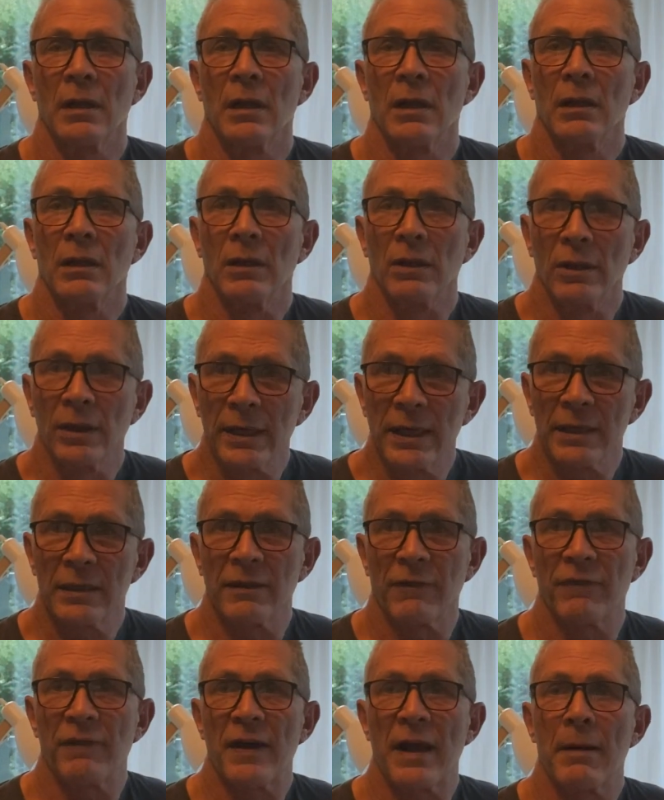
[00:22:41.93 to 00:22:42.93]
Look at
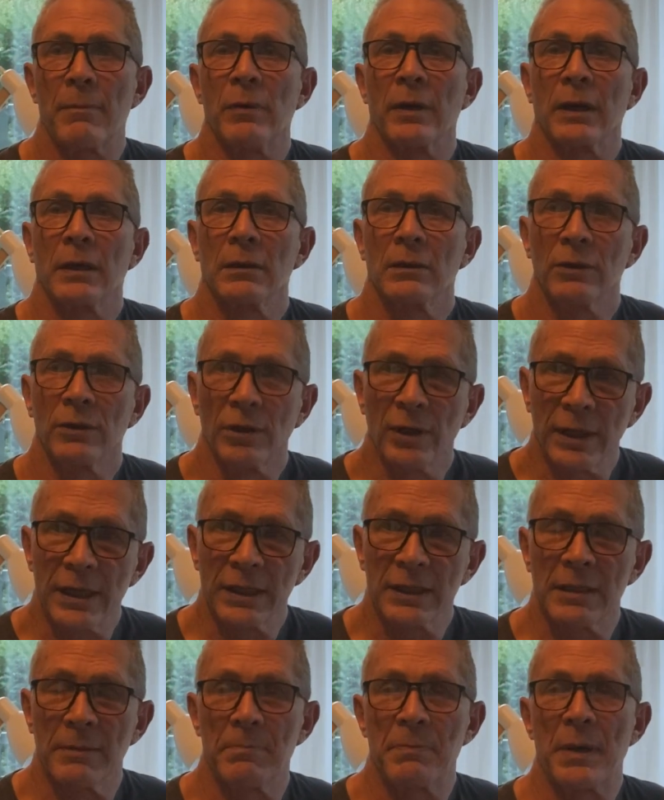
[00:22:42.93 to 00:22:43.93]
the fabric, look
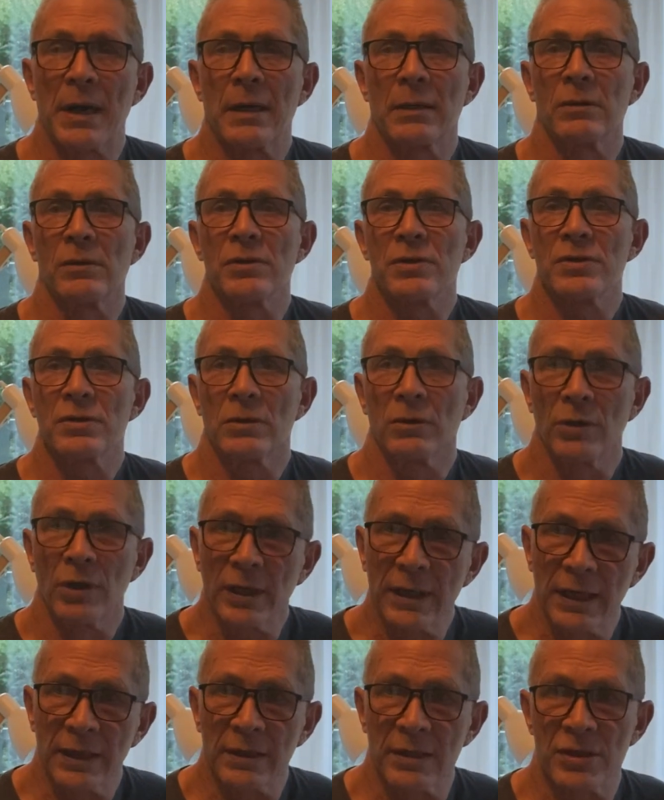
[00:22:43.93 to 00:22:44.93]
at the buckles,
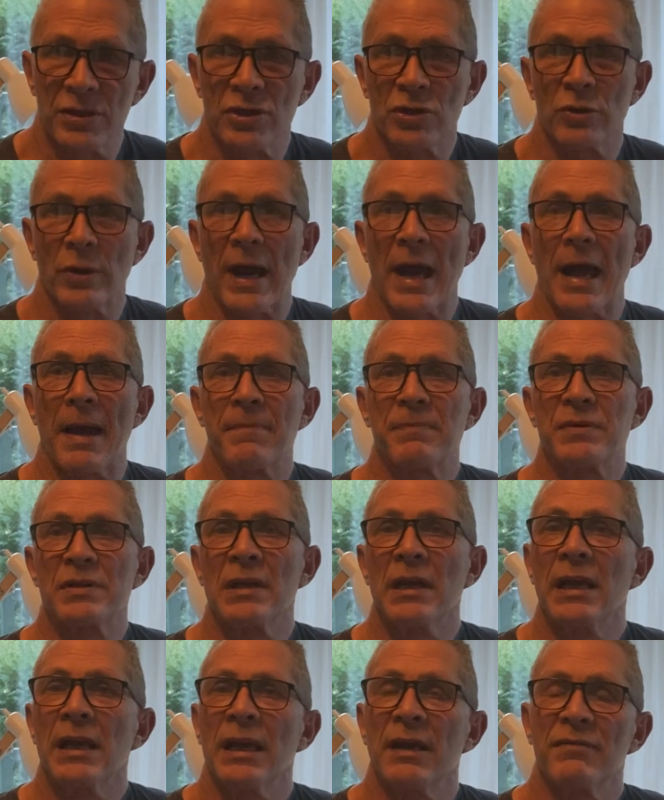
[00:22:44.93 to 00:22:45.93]
look at the straps.
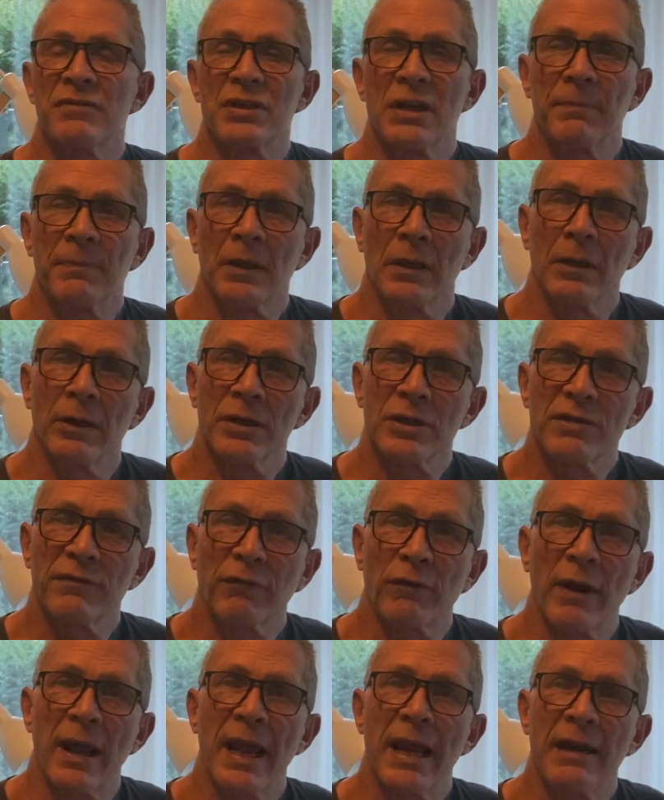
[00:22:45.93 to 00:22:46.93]
If something looks
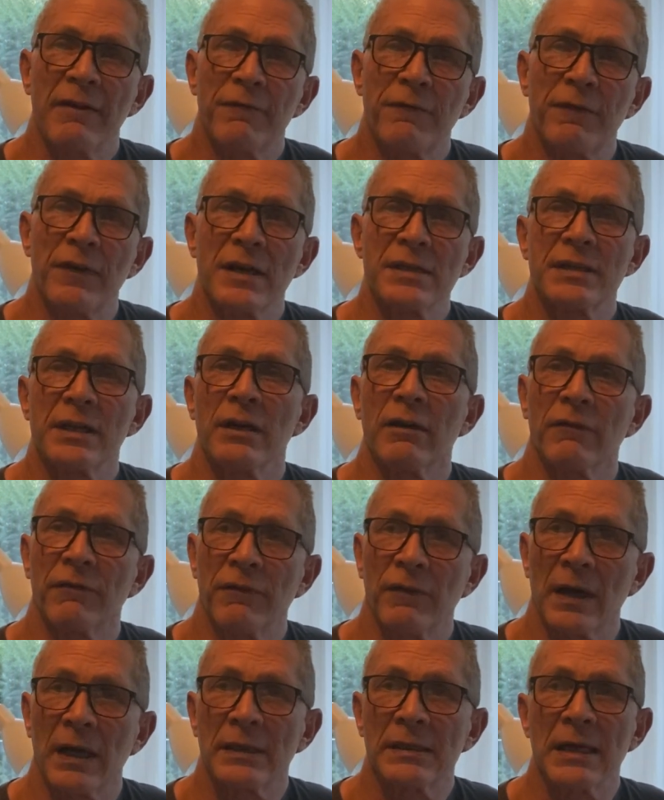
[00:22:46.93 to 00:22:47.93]
frayed, fuzzy, or
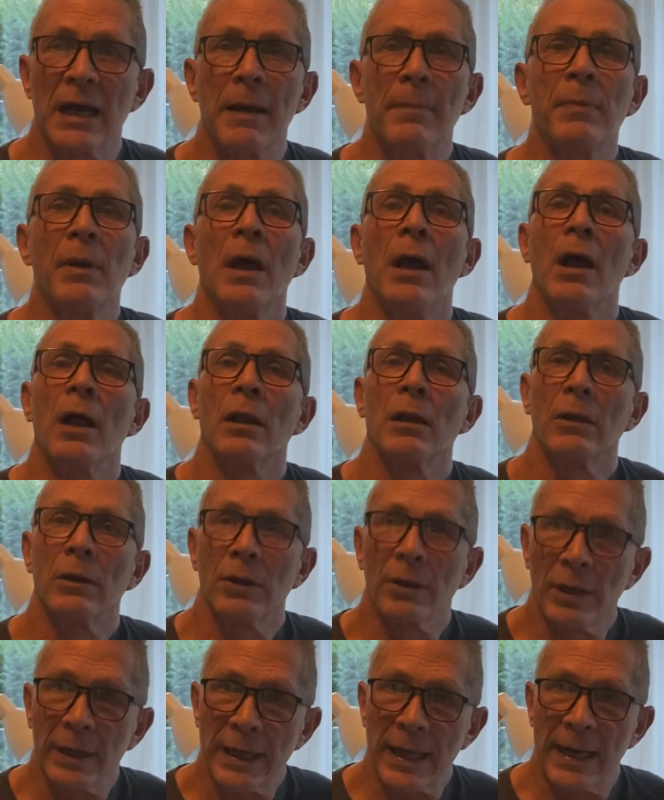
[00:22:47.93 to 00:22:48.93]
fucked up,
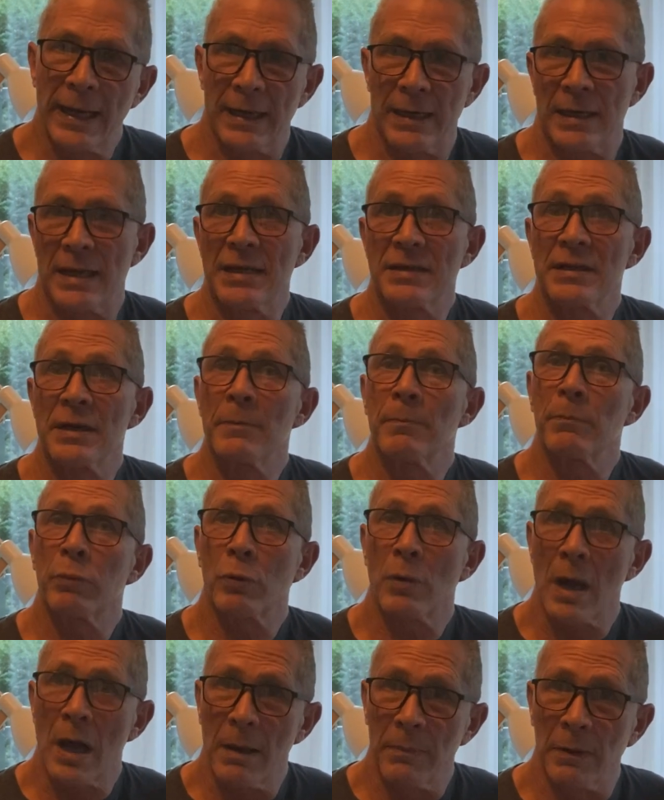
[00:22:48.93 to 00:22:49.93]
look at it. Is it
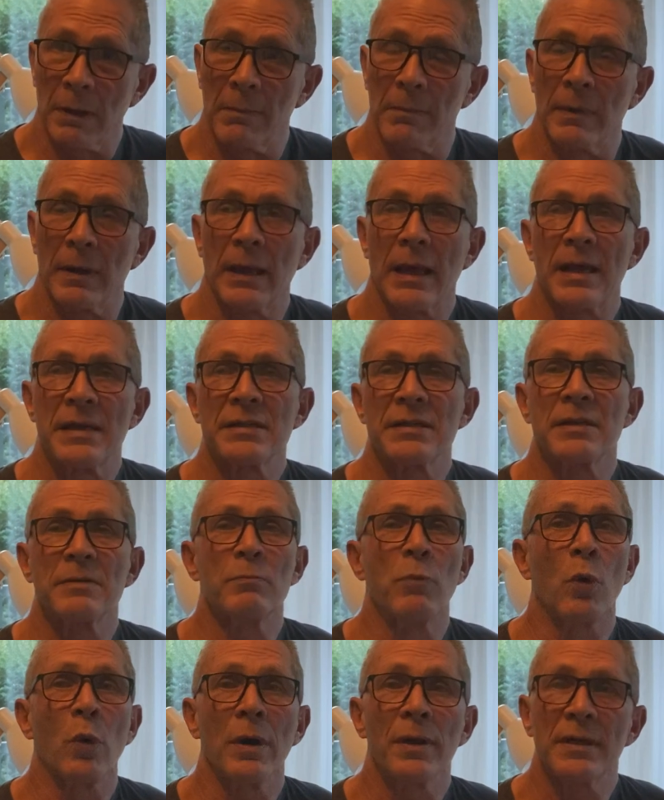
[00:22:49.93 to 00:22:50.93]
problem? Has it
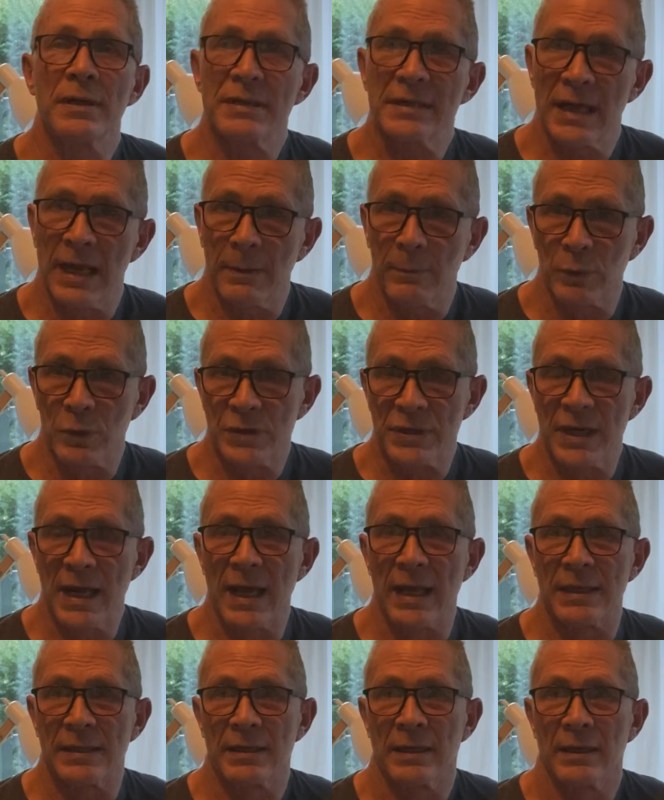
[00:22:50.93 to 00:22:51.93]
more than
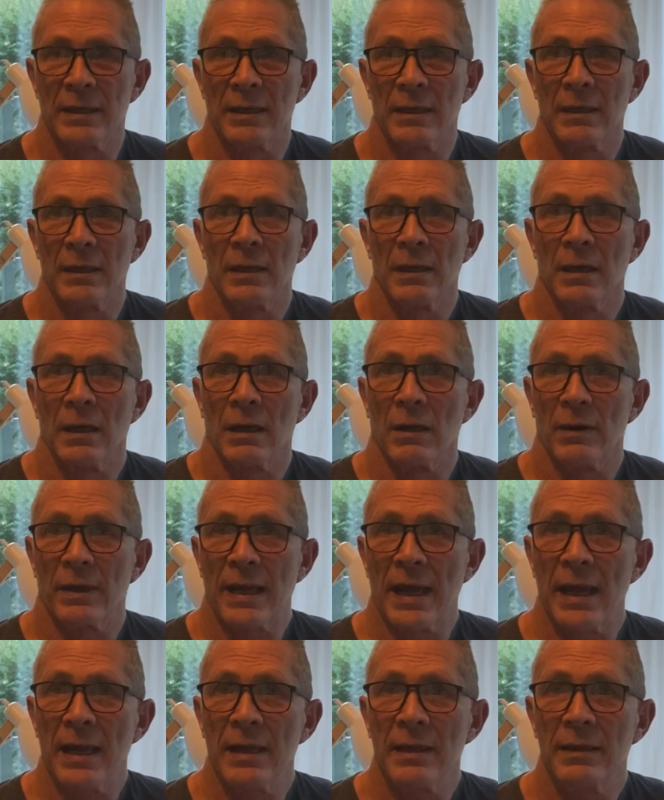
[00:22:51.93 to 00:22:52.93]
10%?
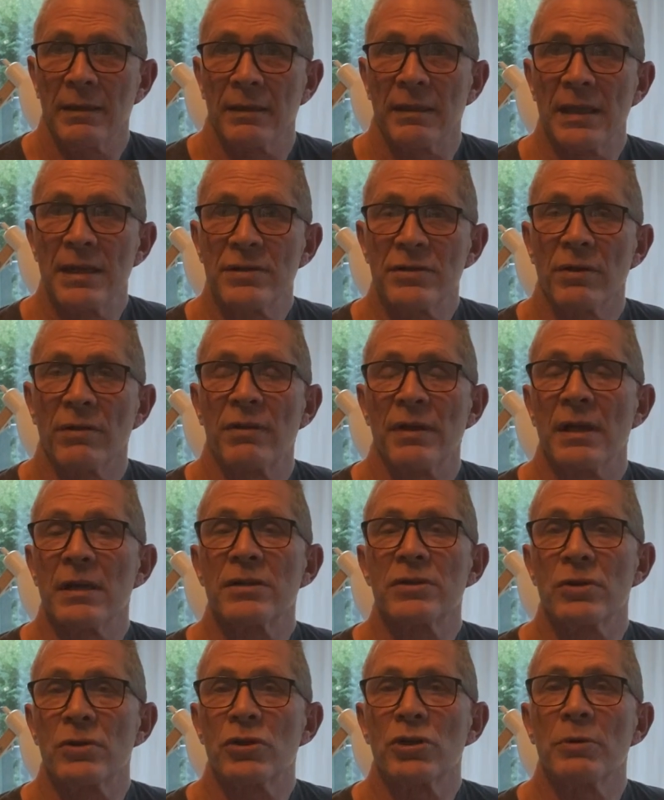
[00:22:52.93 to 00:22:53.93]
Okay, these are
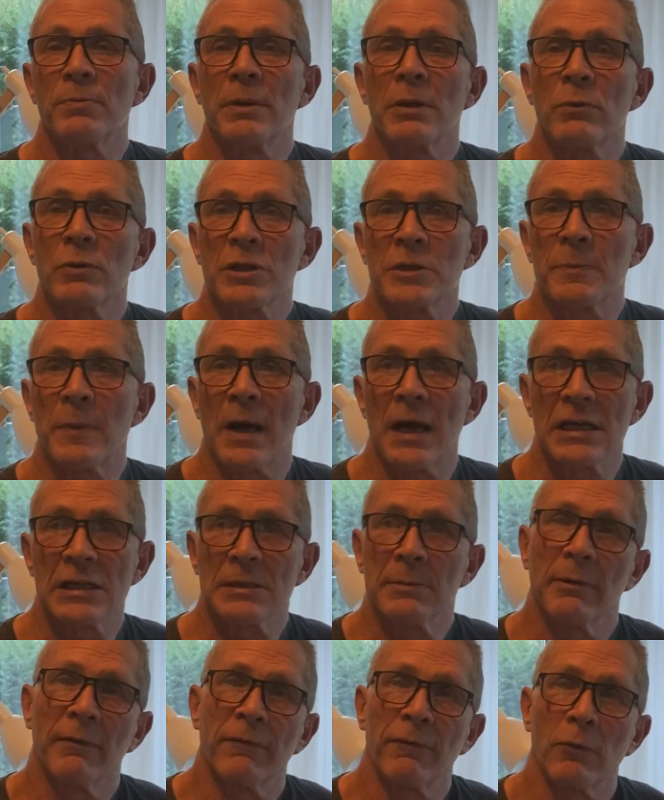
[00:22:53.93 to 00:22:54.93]
things you should be
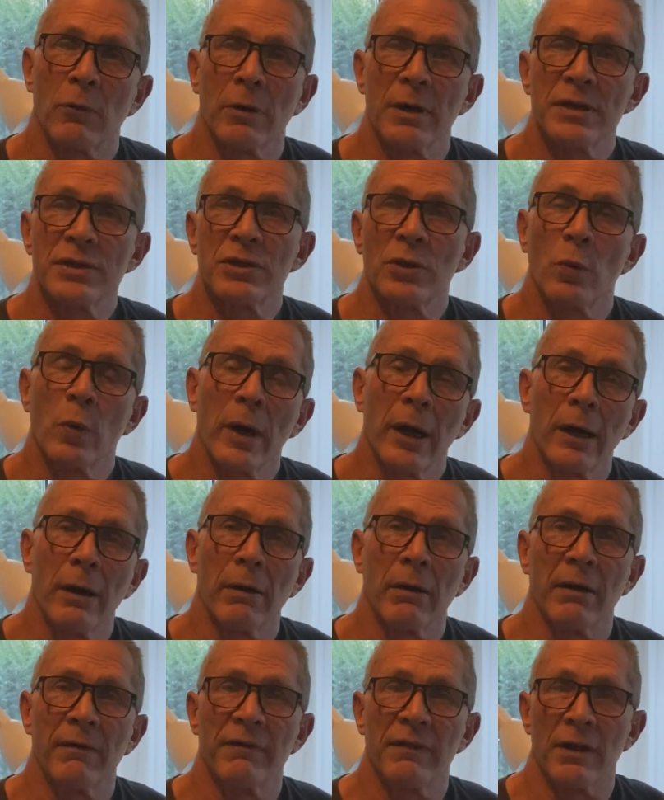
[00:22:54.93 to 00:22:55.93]
responsible for as the
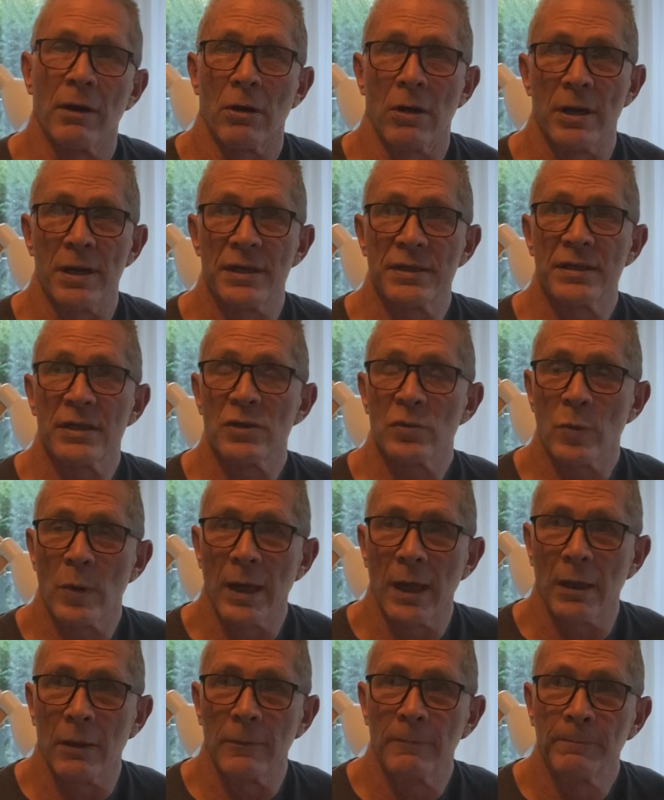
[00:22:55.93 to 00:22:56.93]
wearer of the harness as
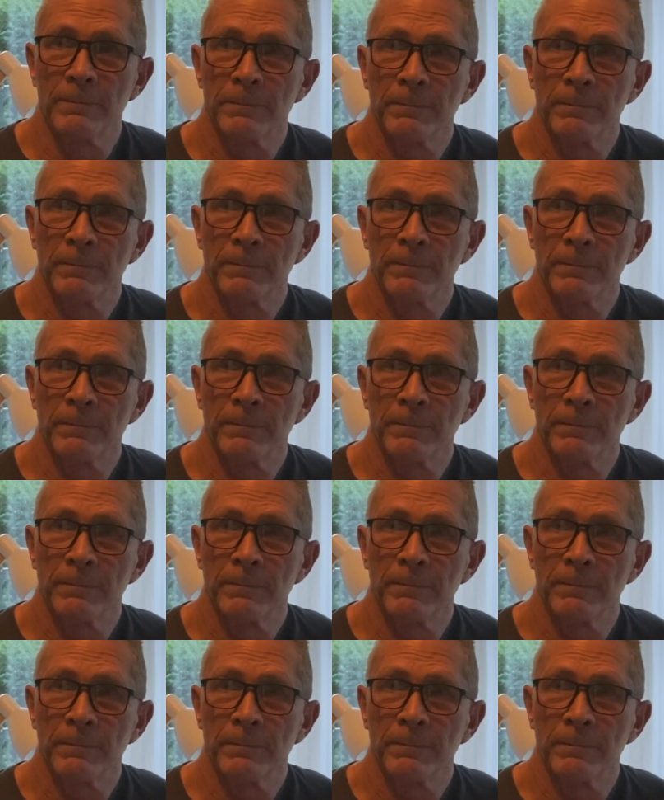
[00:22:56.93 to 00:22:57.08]
well.